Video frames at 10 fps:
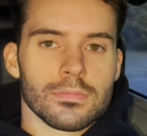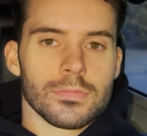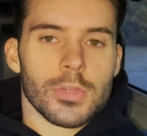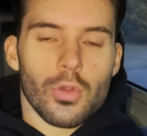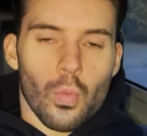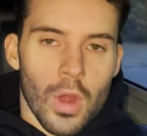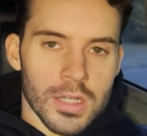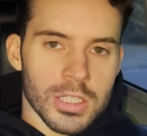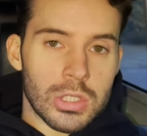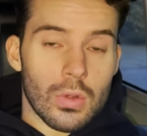You're one
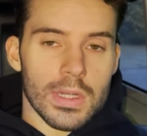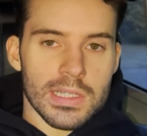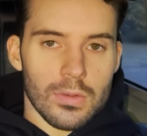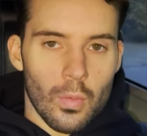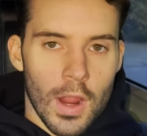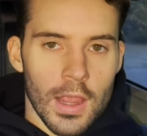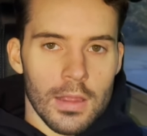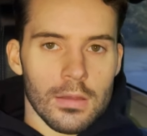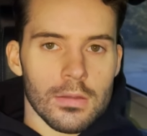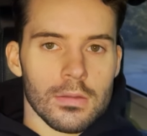choice
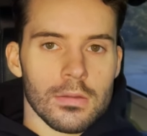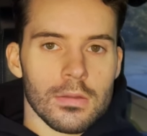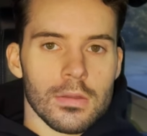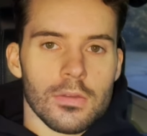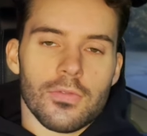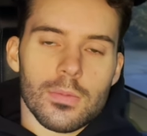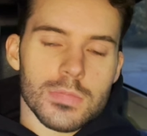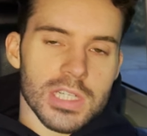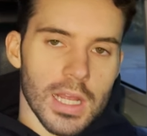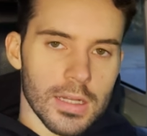away from
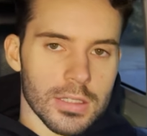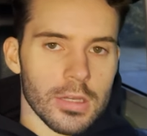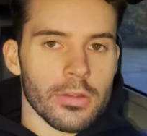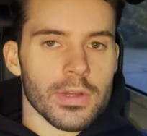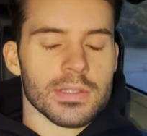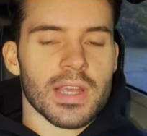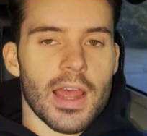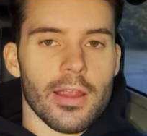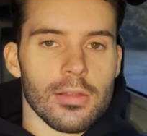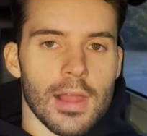changing your
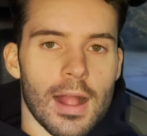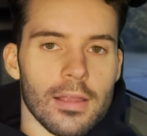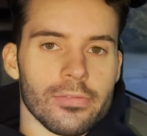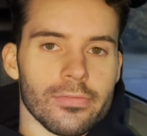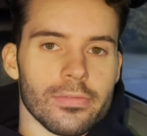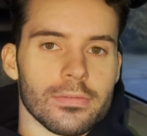entire life.